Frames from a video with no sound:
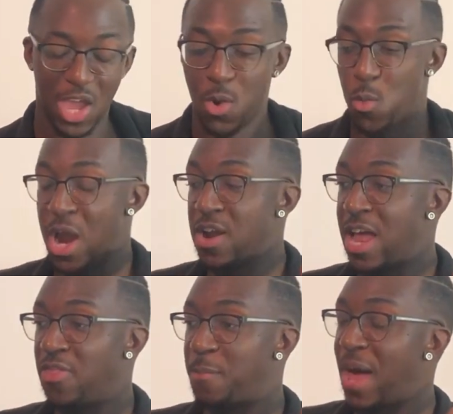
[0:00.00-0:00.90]
Where
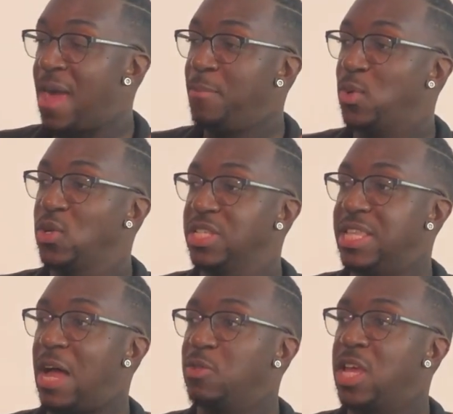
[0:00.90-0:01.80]
now the Bible is
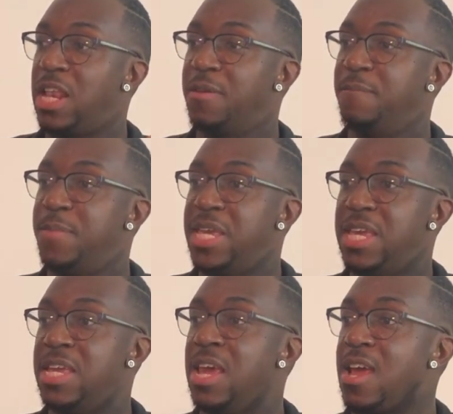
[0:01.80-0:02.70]
now telling
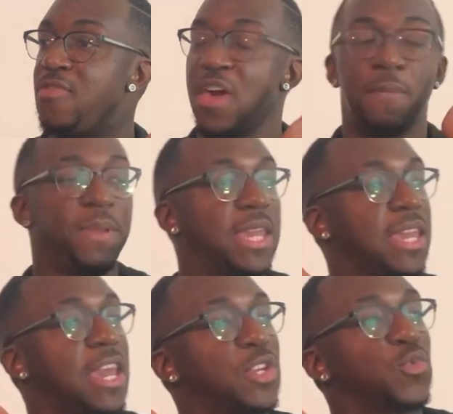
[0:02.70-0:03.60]
me that being
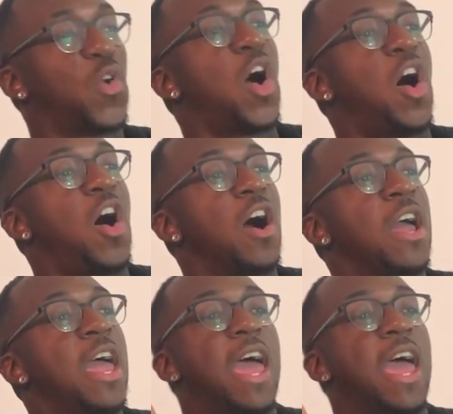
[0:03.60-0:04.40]
gay is wrong,